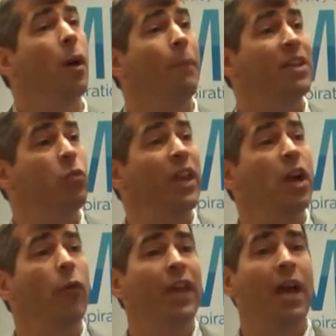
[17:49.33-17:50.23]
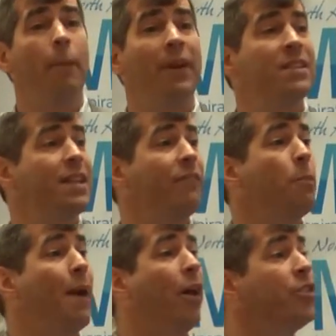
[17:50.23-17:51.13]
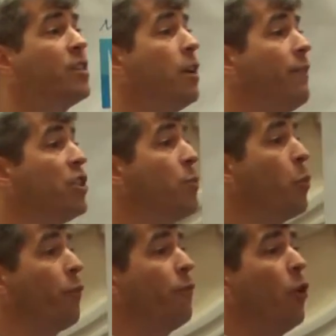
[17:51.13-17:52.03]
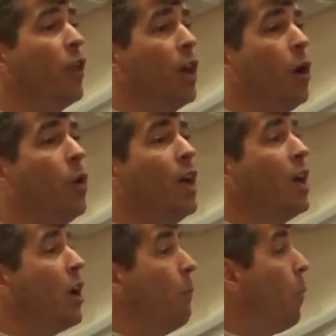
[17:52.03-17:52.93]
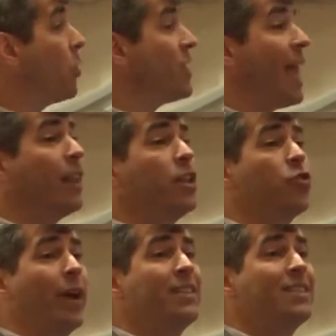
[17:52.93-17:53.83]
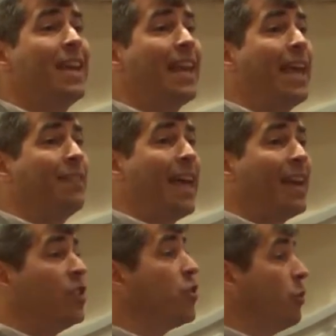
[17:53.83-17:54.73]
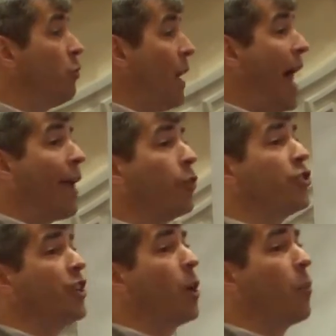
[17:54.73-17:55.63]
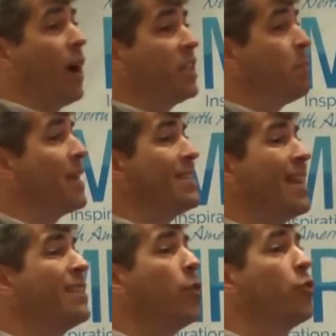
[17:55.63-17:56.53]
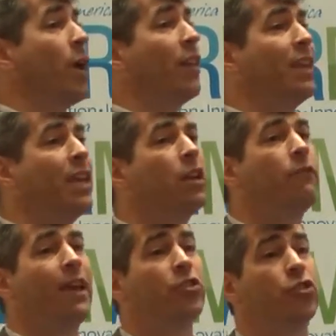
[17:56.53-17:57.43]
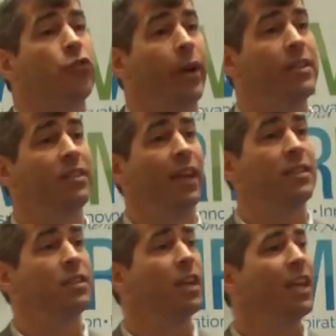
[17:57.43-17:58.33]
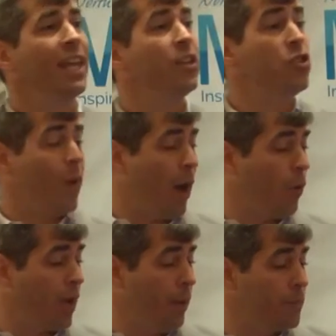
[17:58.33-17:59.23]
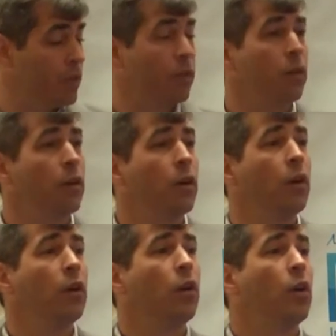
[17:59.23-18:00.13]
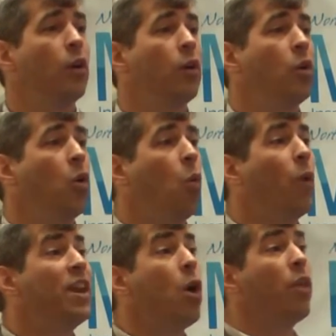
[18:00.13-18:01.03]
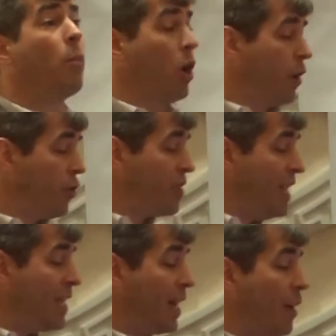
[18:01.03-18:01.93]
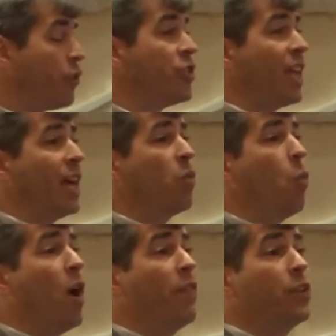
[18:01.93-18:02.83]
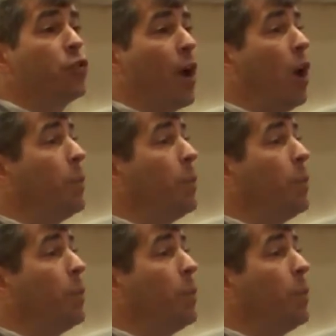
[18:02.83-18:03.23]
Because we know that companies that have a balanced innovation portfolio most likely translate that into a higher share price, because that's how directly innovation translates into outcomes. We know that marketers need to understand what the trial